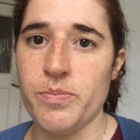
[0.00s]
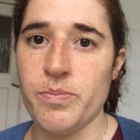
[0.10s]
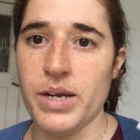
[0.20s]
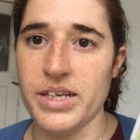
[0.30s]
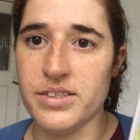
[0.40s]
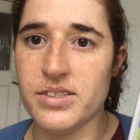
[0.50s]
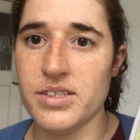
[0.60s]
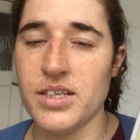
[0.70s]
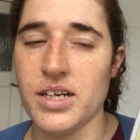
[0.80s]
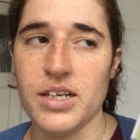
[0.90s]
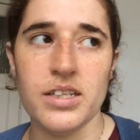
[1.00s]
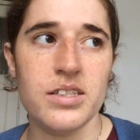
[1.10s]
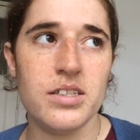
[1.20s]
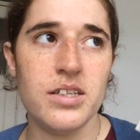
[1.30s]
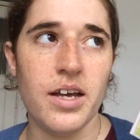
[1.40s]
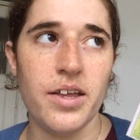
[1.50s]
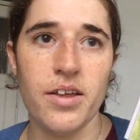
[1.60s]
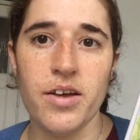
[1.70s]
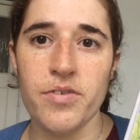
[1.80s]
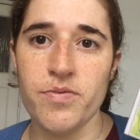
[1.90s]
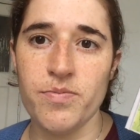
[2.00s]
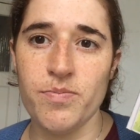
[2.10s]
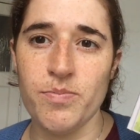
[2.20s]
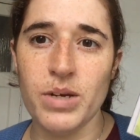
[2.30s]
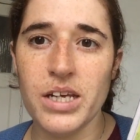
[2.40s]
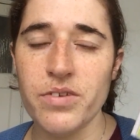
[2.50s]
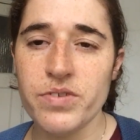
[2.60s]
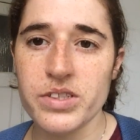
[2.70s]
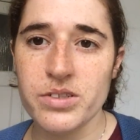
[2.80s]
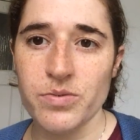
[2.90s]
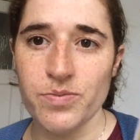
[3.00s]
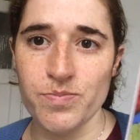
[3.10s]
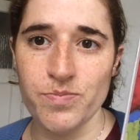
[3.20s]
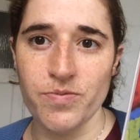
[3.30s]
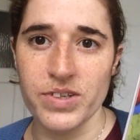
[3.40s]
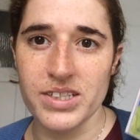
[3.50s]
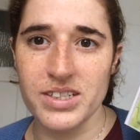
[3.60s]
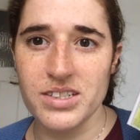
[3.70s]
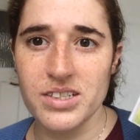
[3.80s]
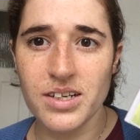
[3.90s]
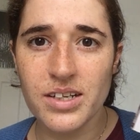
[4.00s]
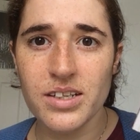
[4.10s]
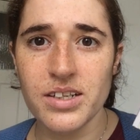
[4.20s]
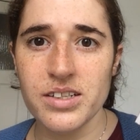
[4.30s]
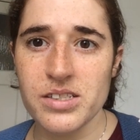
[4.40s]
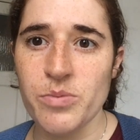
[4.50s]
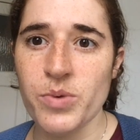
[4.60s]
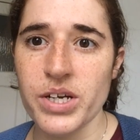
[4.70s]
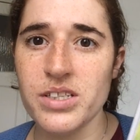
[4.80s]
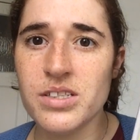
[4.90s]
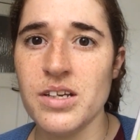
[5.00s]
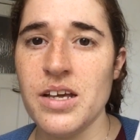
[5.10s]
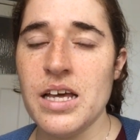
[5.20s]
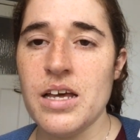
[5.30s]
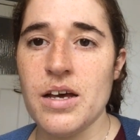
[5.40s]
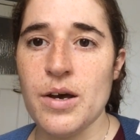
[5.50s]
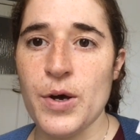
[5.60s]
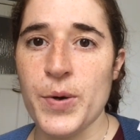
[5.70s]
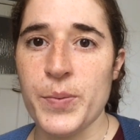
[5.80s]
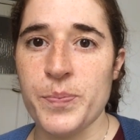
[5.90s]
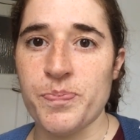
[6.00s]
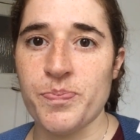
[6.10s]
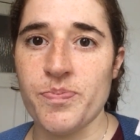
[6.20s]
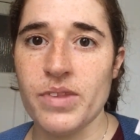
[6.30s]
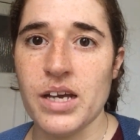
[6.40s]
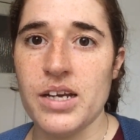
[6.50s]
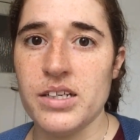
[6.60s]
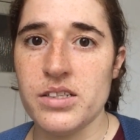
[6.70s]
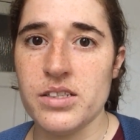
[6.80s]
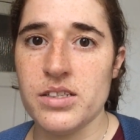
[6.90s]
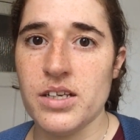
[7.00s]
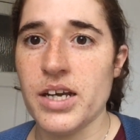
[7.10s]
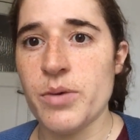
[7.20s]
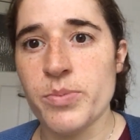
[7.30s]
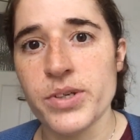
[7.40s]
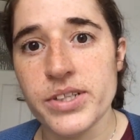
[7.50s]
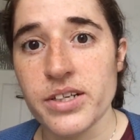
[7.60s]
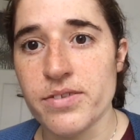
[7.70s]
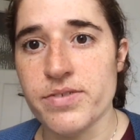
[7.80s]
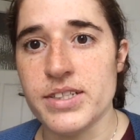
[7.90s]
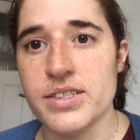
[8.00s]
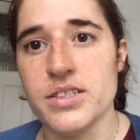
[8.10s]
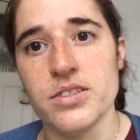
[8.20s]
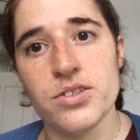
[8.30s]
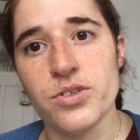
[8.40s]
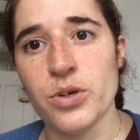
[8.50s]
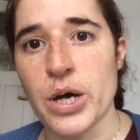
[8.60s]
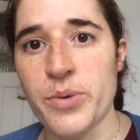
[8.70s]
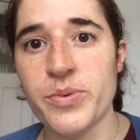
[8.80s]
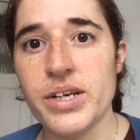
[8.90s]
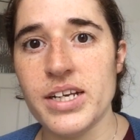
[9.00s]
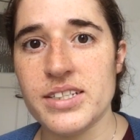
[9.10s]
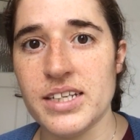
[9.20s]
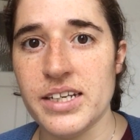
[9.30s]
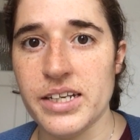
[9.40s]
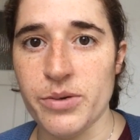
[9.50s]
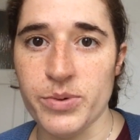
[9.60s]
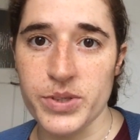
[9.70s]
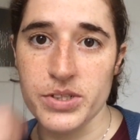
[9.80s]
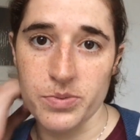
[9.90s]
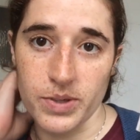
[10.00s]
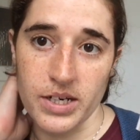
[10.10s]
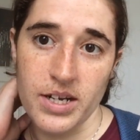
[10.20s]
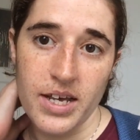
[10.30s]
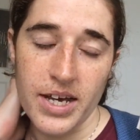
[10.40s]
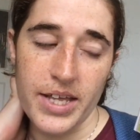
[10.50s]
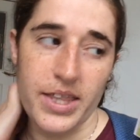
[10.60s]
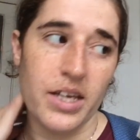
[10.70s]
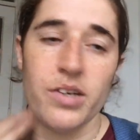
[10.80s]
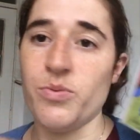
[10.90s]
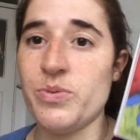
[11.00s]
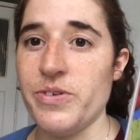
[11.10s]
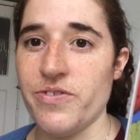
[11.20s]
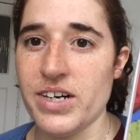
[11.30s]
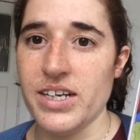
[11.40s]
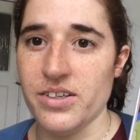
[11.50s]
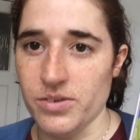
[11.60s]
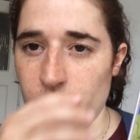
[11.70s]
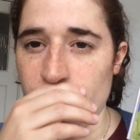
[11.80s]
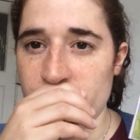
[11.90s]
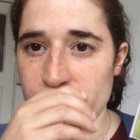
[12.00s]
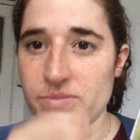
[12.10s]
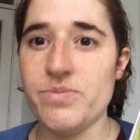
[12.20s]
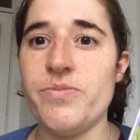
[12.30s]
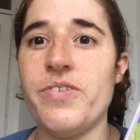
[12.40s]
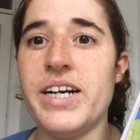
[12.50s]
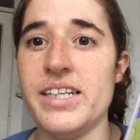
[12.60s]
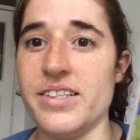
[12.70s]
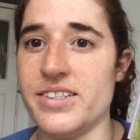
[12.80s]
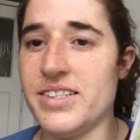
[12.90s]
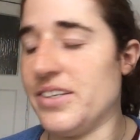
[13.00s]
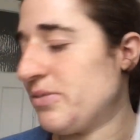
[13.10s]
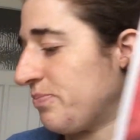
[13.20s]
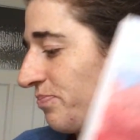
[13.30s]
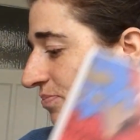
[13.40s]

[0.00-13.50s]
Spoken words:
placed, and I believe it's fantastical in some ways, and it's like a political fantasy, so I'm really excited about this one. I think it will be very very interesting.